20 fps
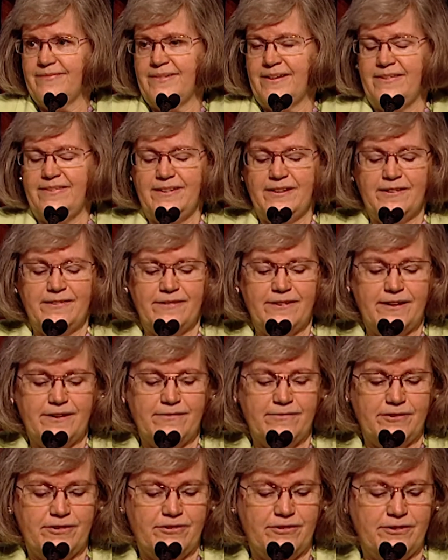I think a lot
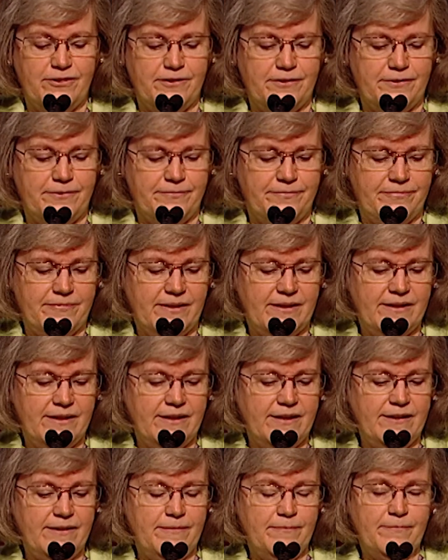of us do.
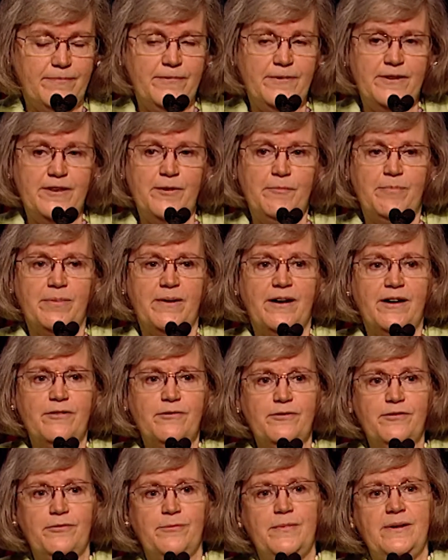It really
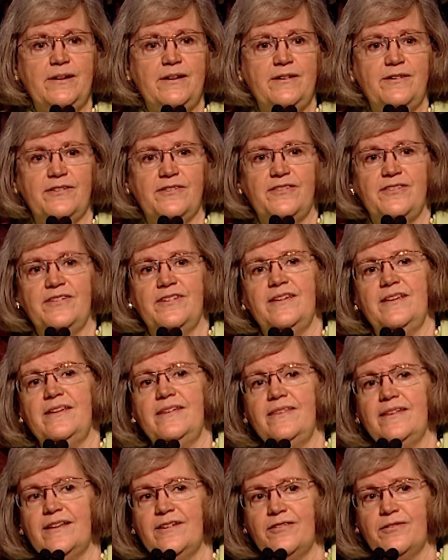bothers me to see
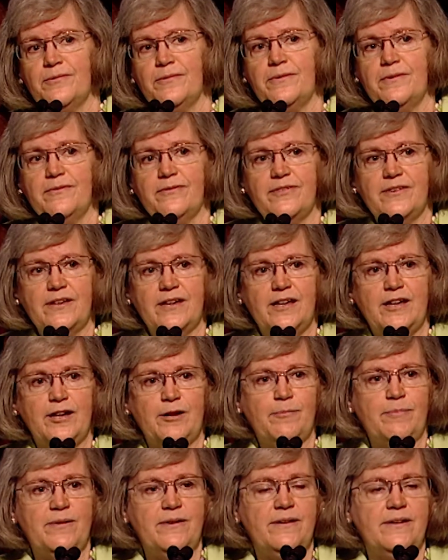that sort of thing
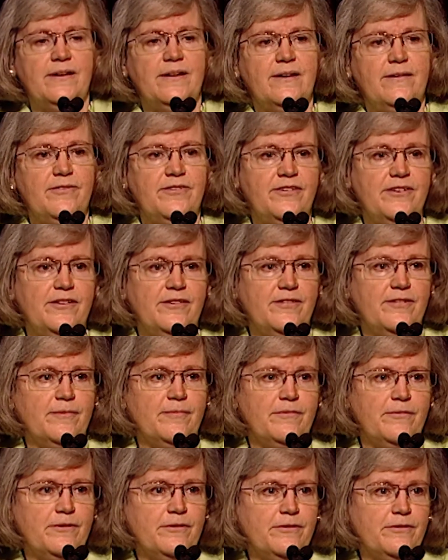happen, and I've seen
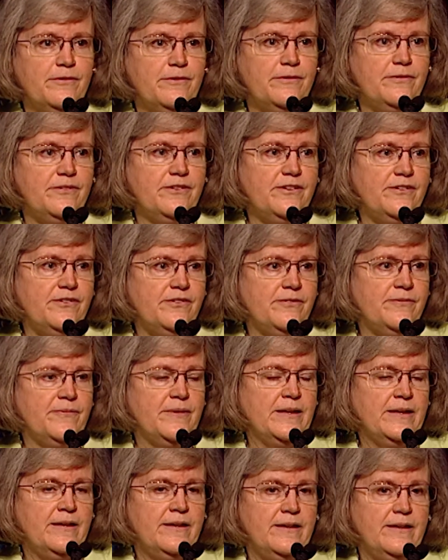some real doozies.
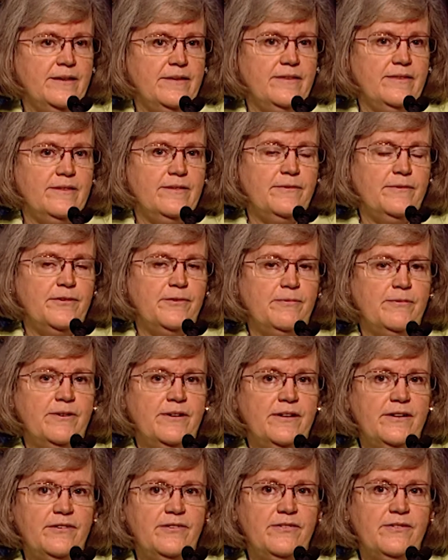There was
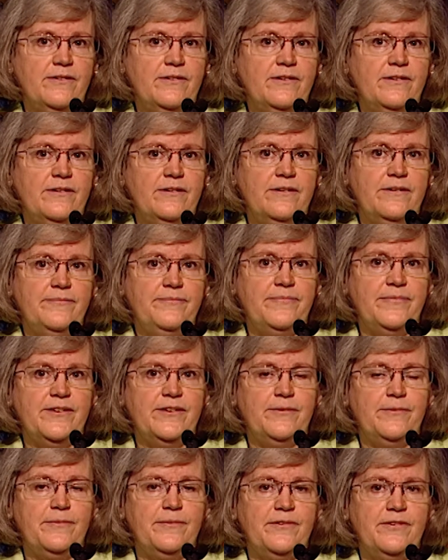one I saw,
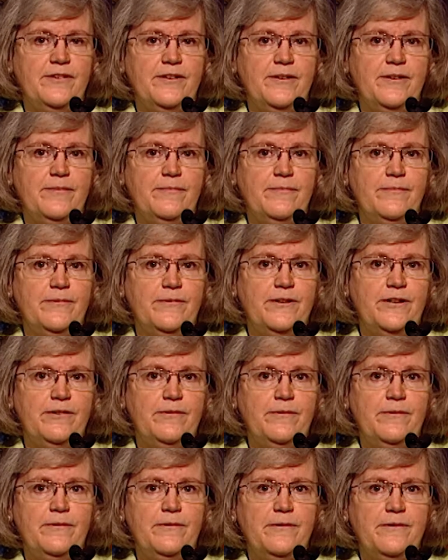this was a Marine
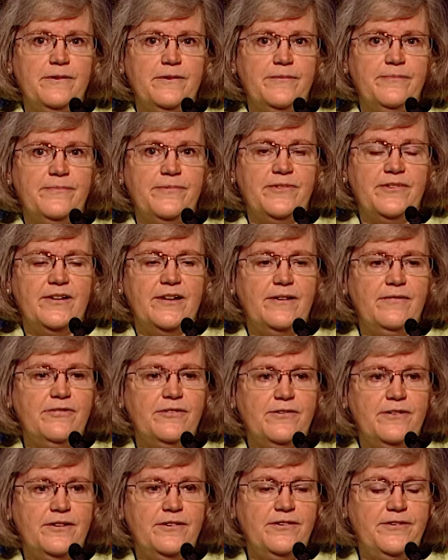Corps staff
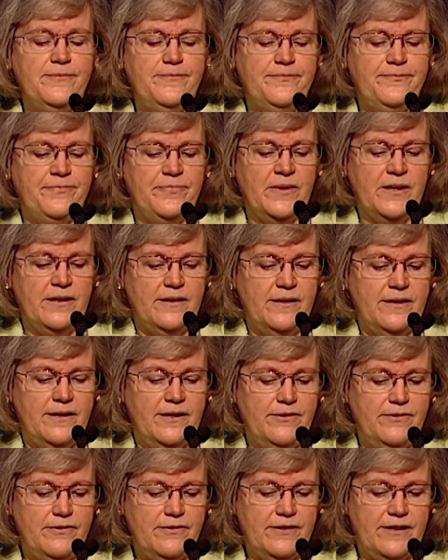sergeant.
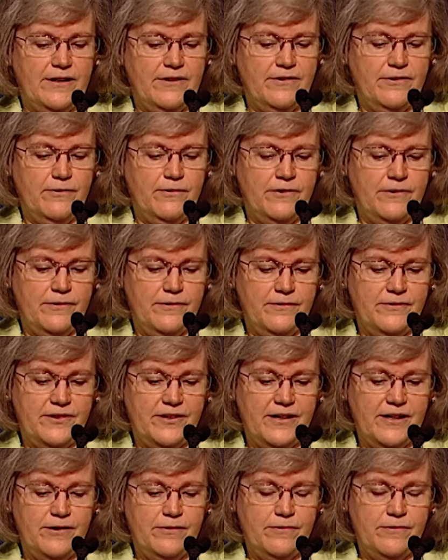He took out an auto
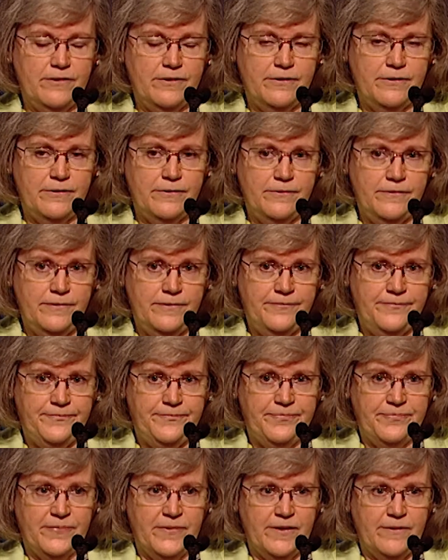title loan,
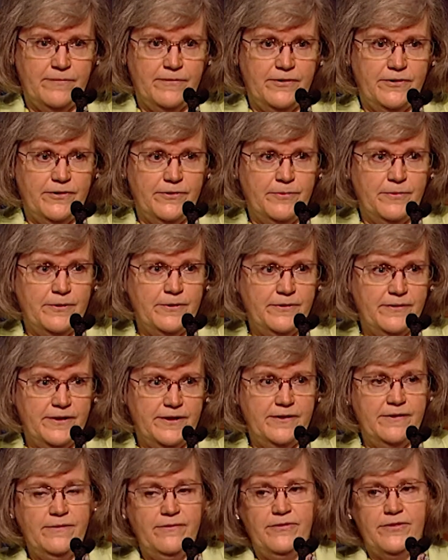which is where you
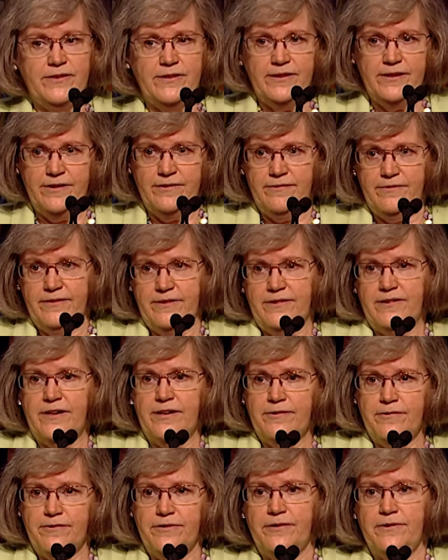give the lender the
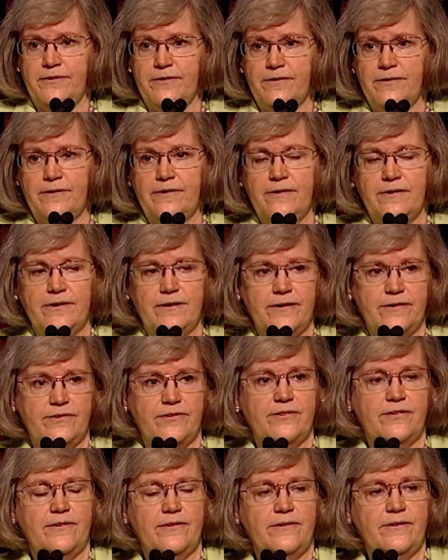title to your car.
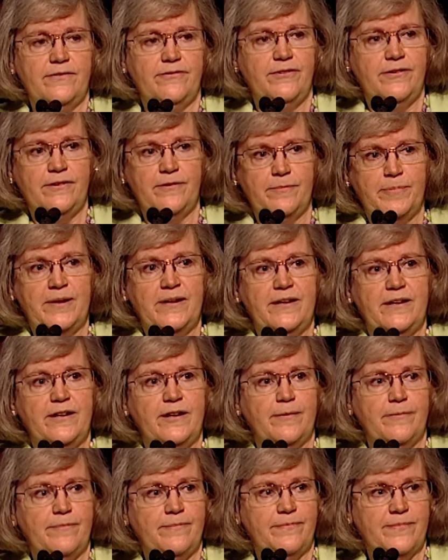So if you don't pay
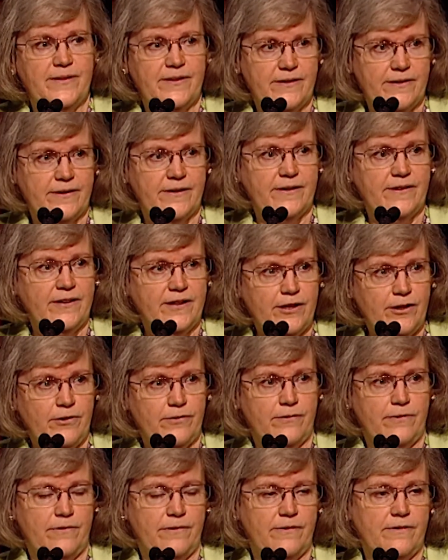up, they're going to take
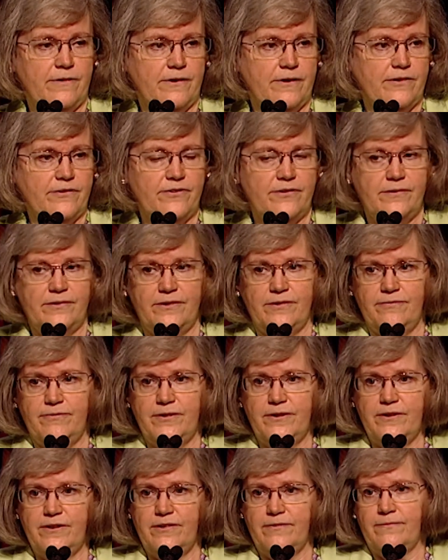your car. So it's a
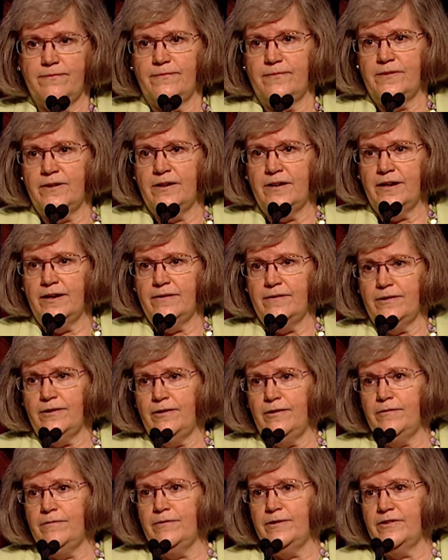very
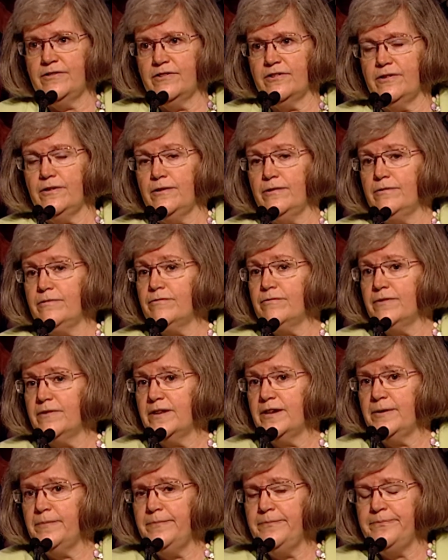low-risk loan for
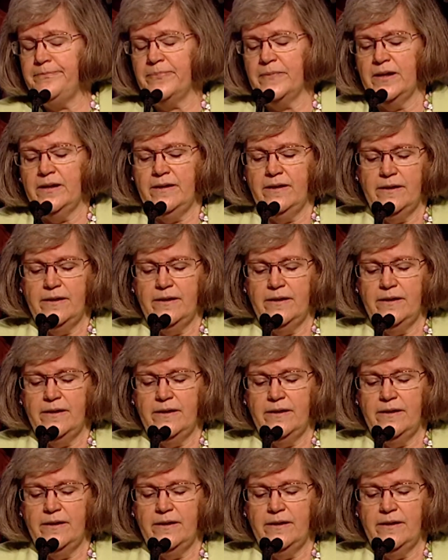them.